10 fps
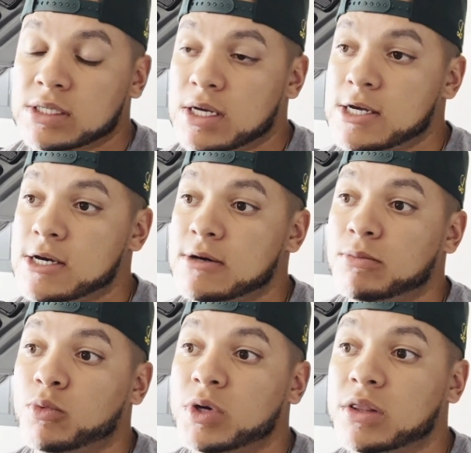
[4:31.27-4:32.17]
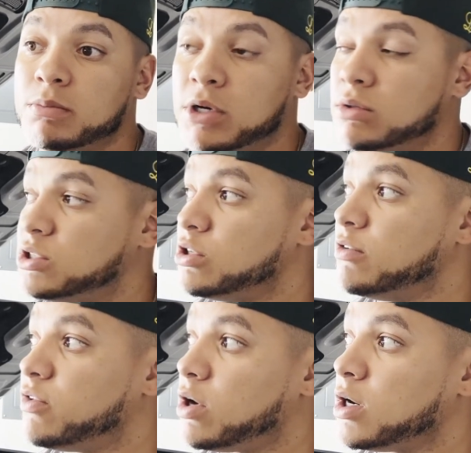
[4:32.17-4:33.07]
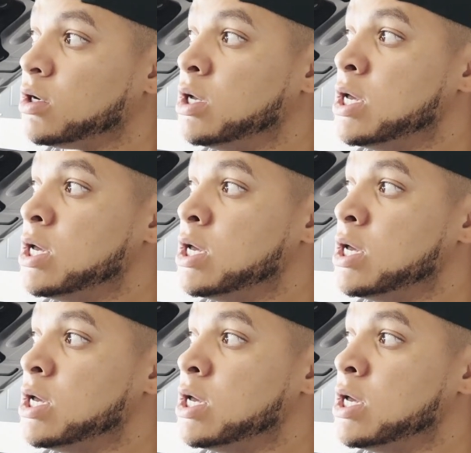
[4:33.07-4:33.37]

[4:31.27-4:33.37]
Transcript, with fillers: um, with the boat so far.